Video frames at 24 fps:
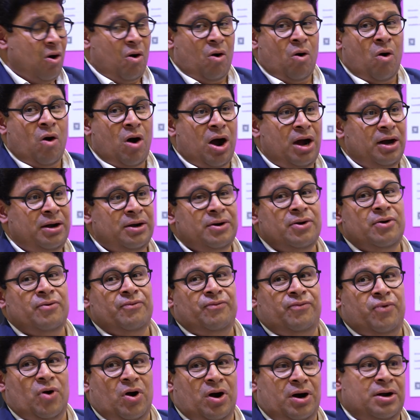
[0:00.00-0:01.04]
or
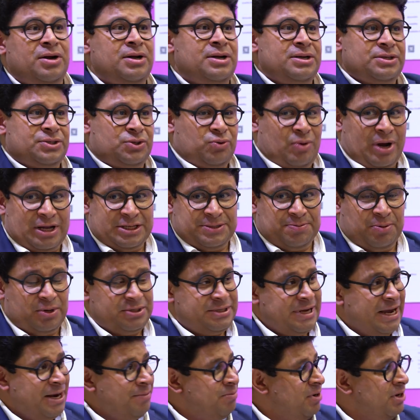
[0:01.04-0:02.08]
for
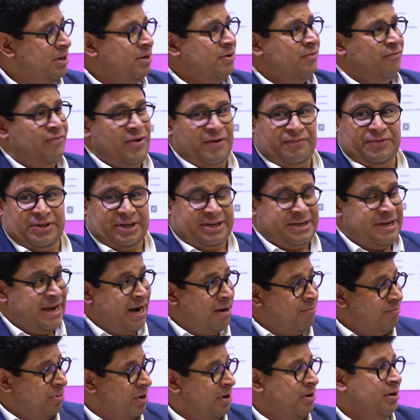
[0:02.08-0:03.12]
transportable with the
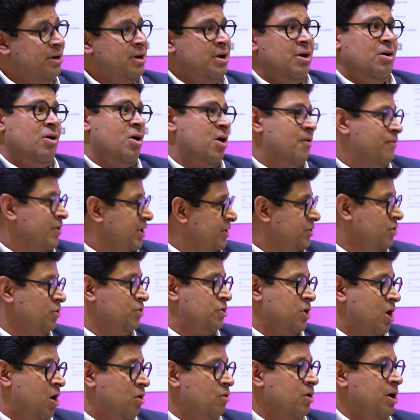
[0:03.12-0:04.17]
camper, or when you
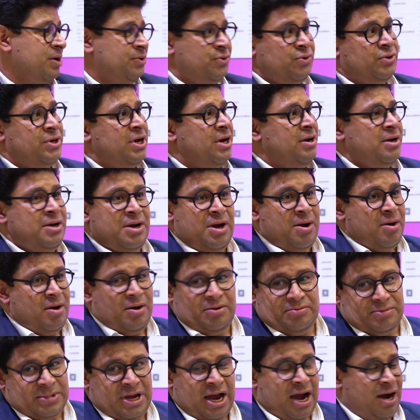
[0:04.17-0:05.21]
go to the,
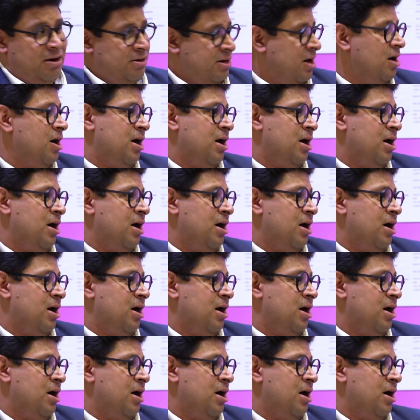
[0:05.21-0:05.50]
yeah,